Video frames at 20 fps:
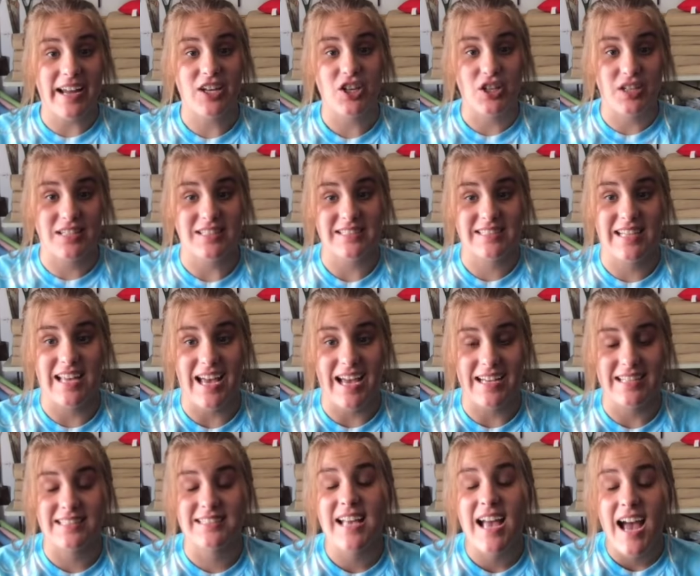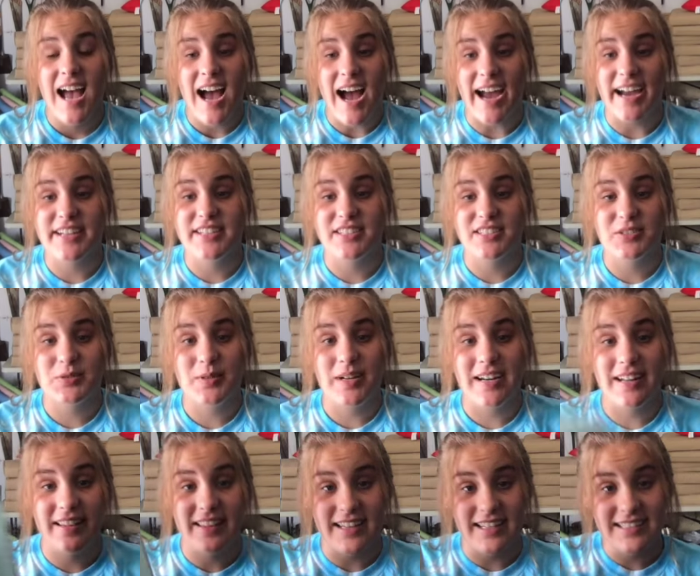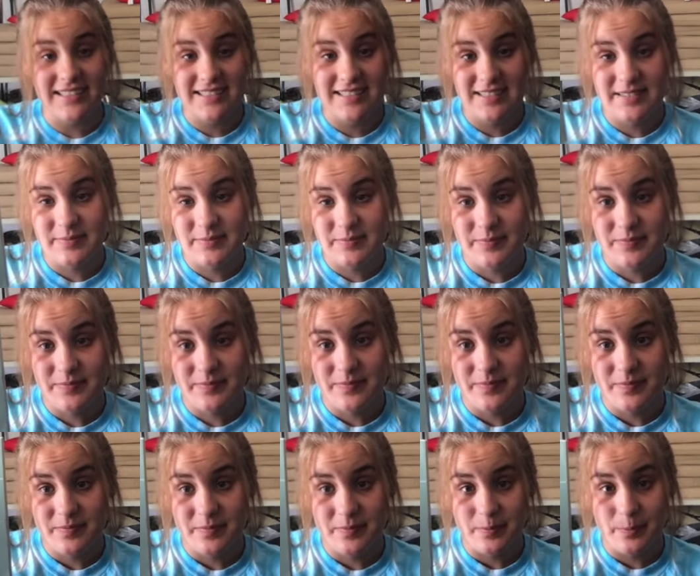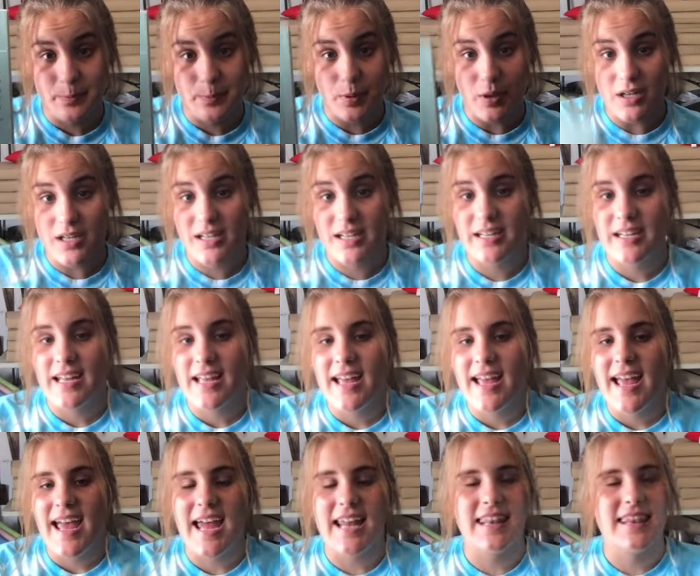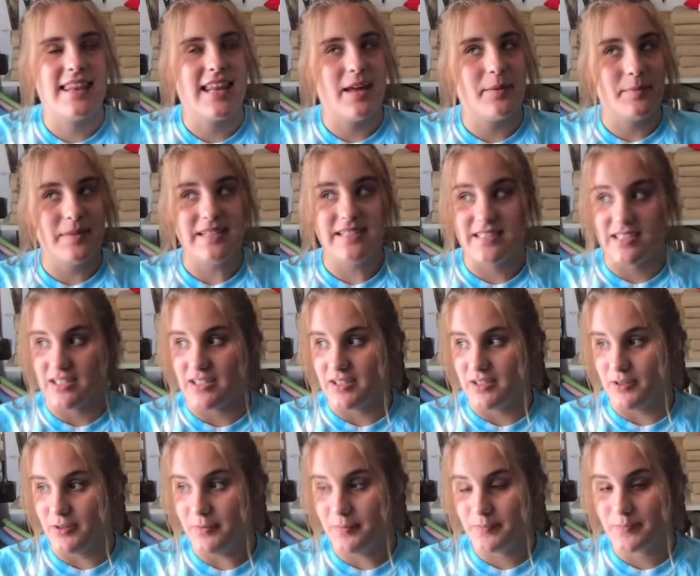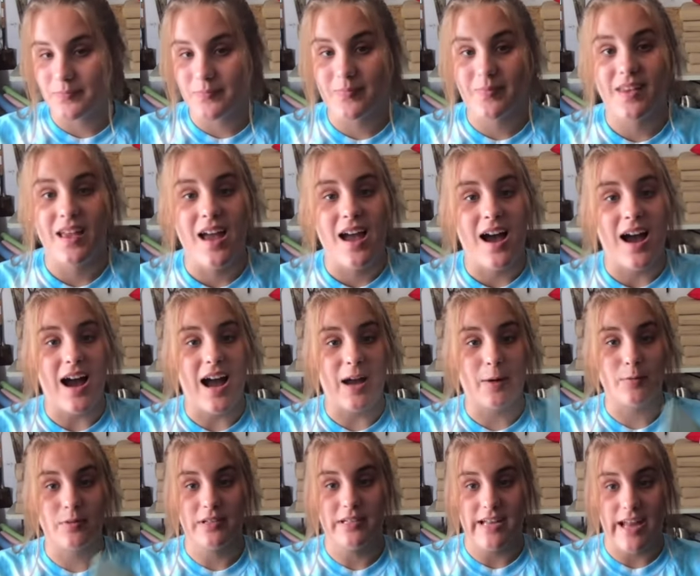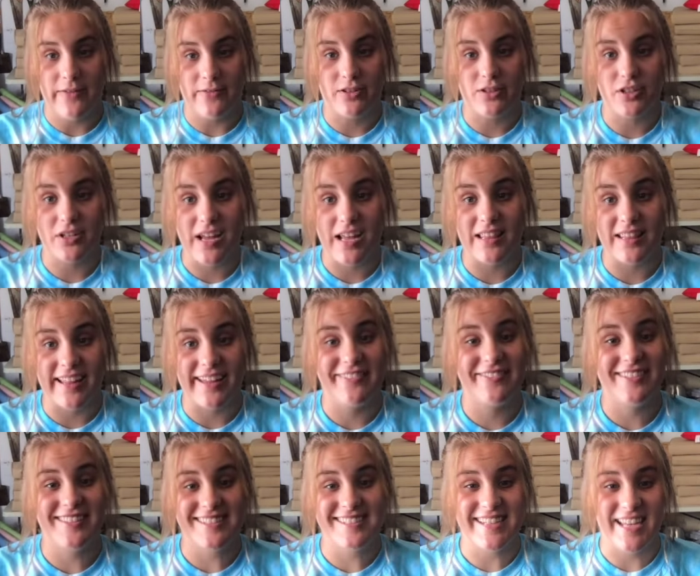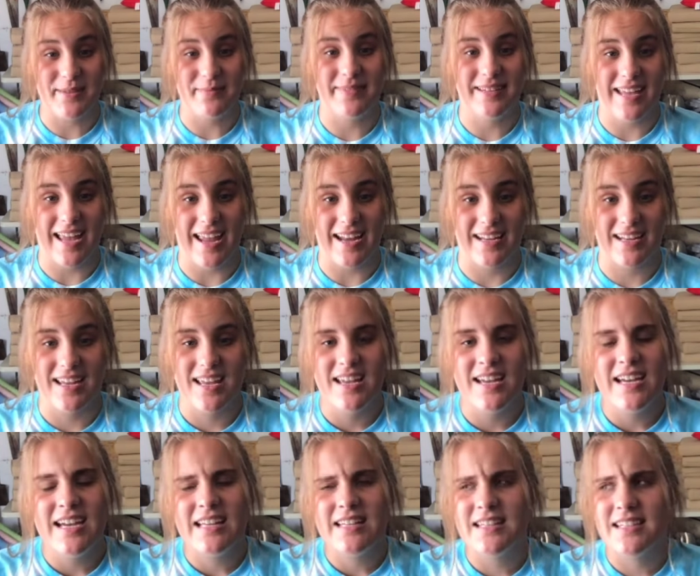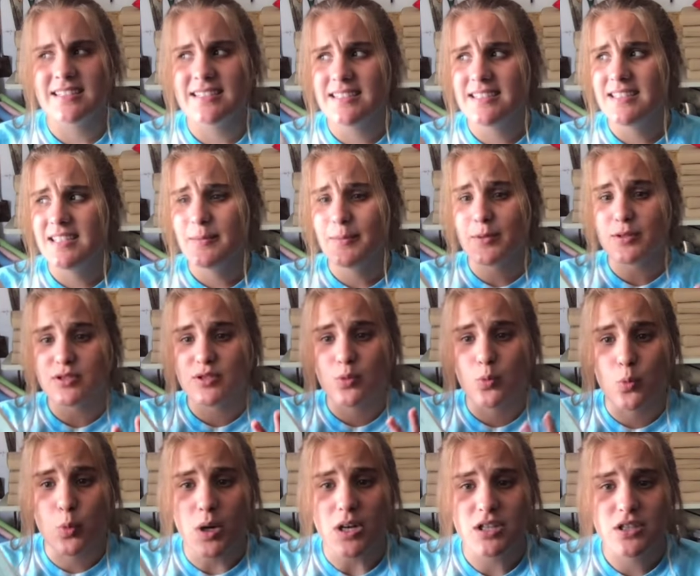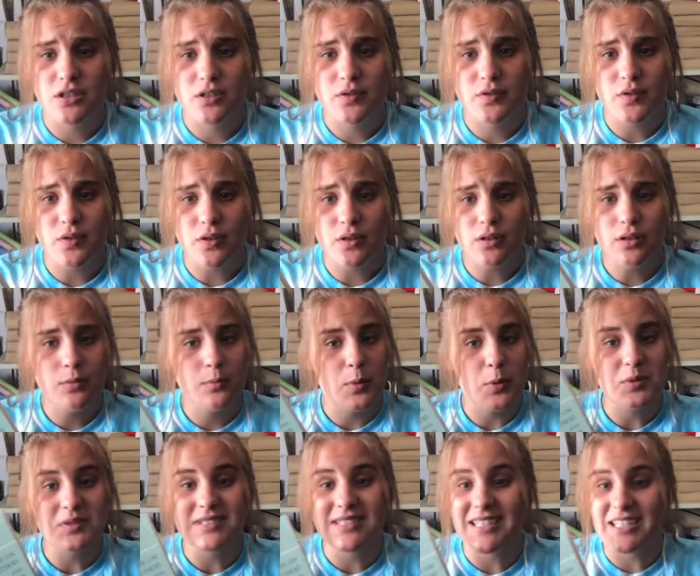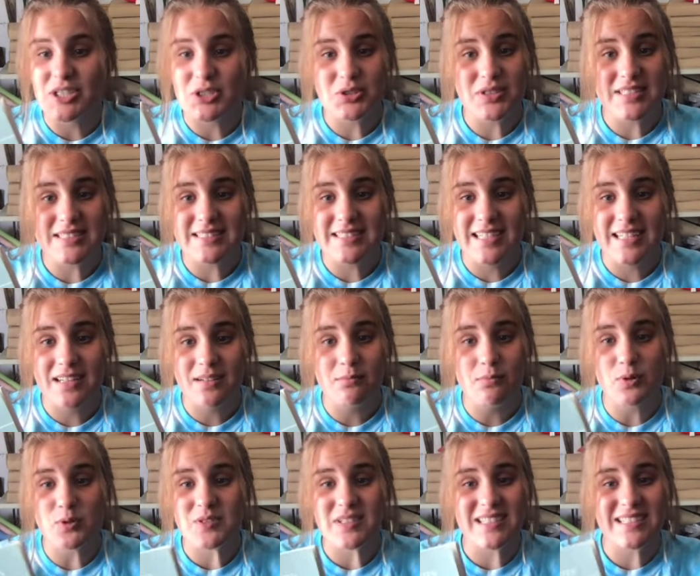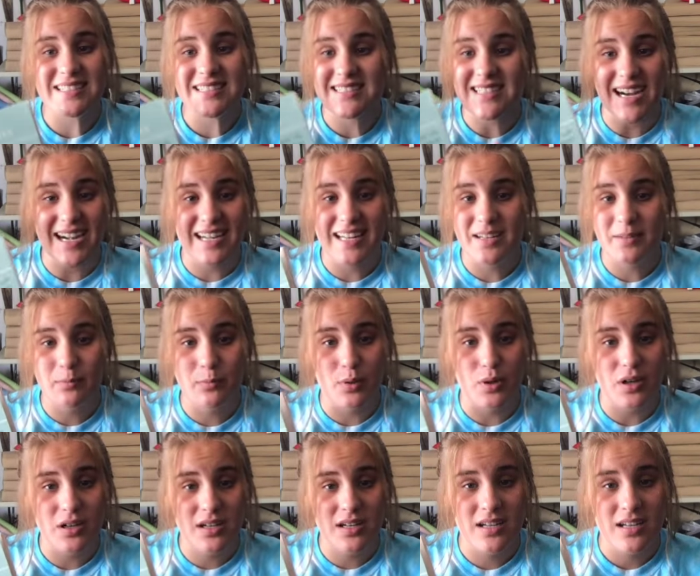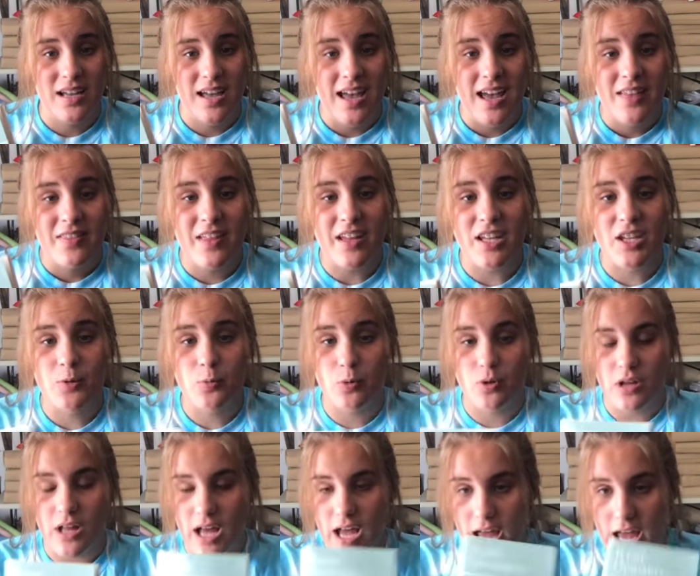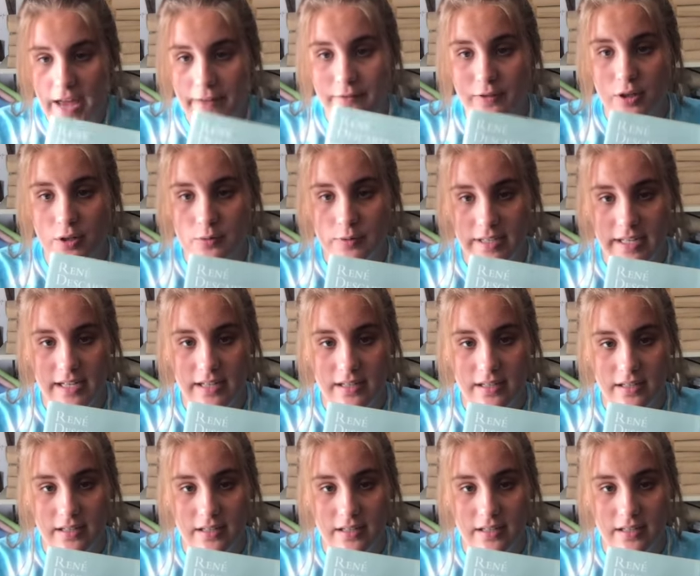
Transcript: goodness, guys. I just read this book, and let me tell you, I will never look at life the same again. This is the most wonderful, most interesting, most exciting book that you will ever read.